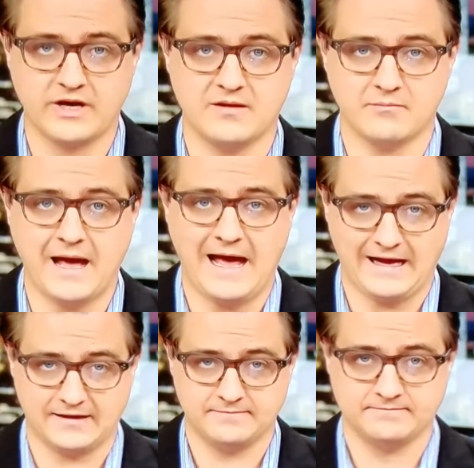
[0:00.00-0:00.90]

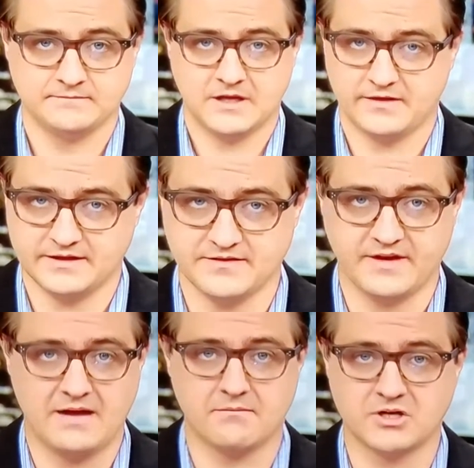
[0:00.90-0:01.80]
back. Now, things have
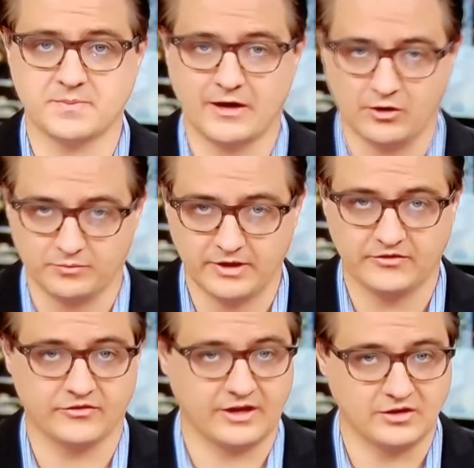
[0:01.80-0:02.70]
gotten much better in
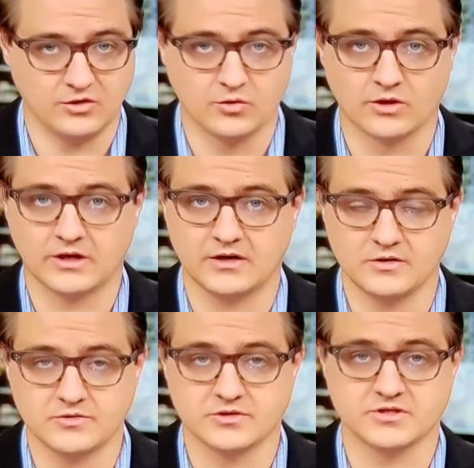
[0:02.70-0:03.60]
places like New York and New
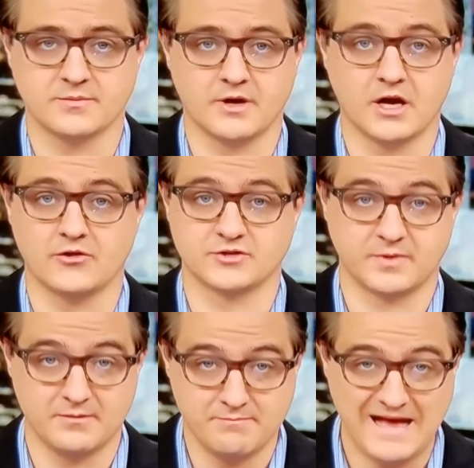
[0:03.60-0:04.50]
Jersey, among others, but
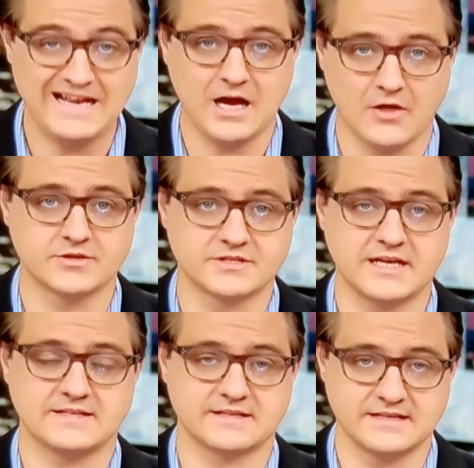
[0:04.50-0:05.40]
in many other
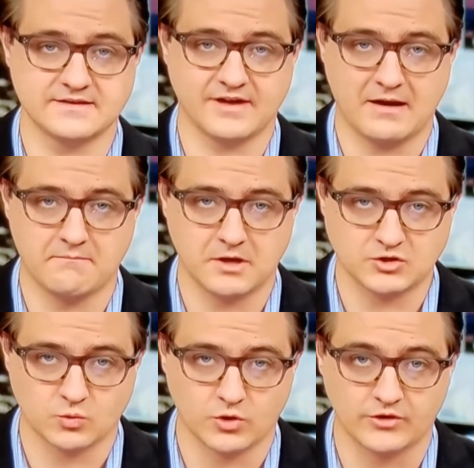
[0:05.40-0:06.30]
states, things have gotten
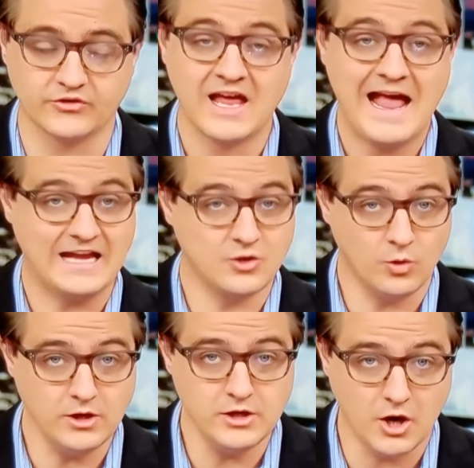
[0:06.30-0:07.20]
much worse. And you
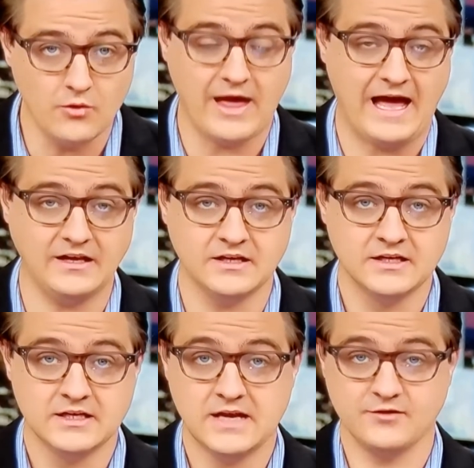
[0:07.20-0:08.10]
wouldn't know that
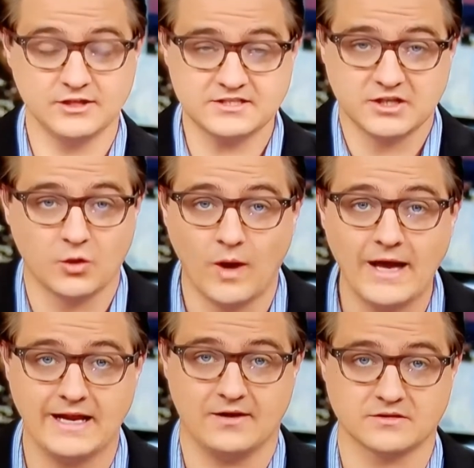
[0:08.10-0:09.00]
if you listen to the White
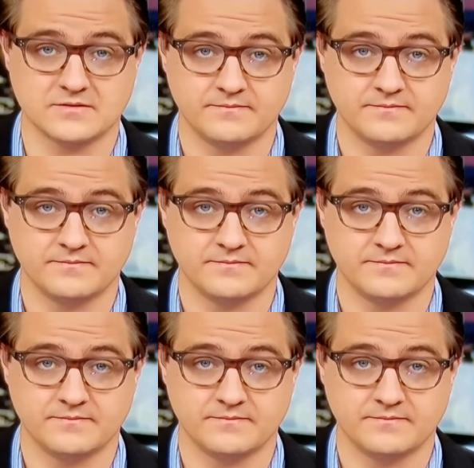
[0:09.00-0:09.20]
House.